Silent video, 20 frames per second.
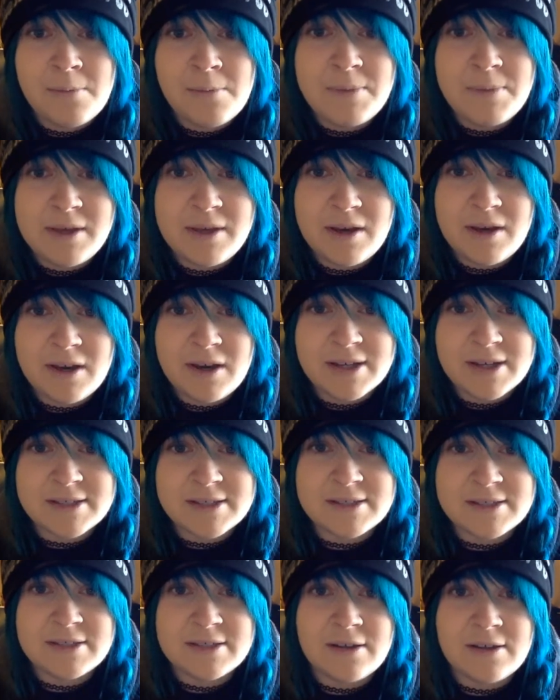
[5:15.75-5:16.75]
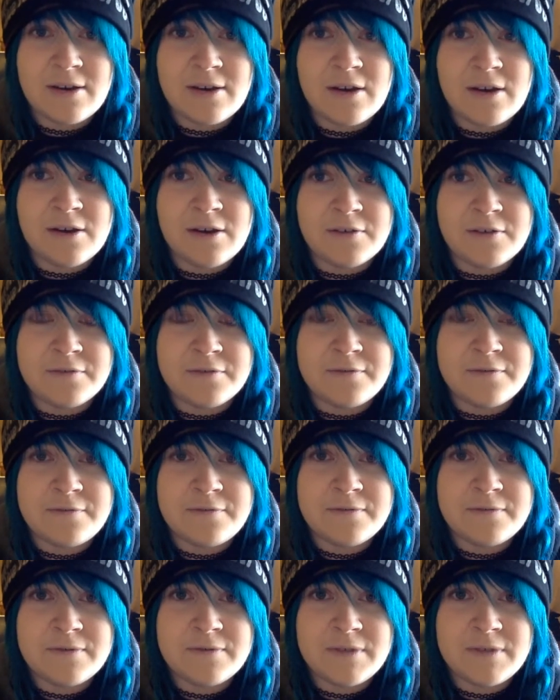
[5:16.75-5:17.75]
because of,
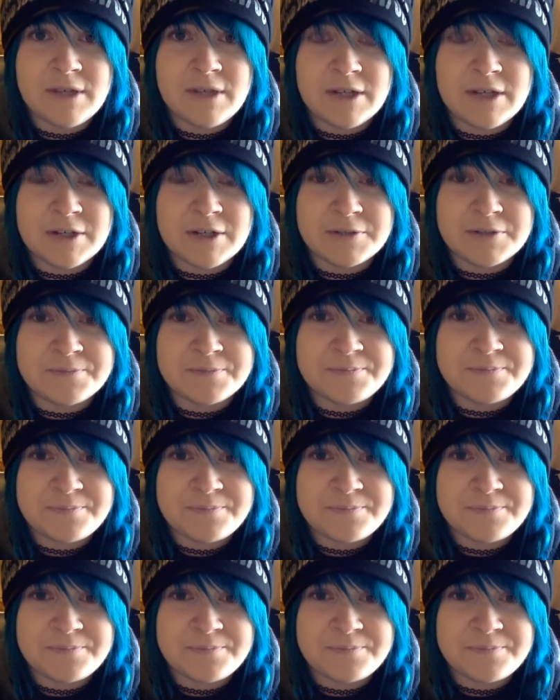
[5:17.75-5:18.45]
you know,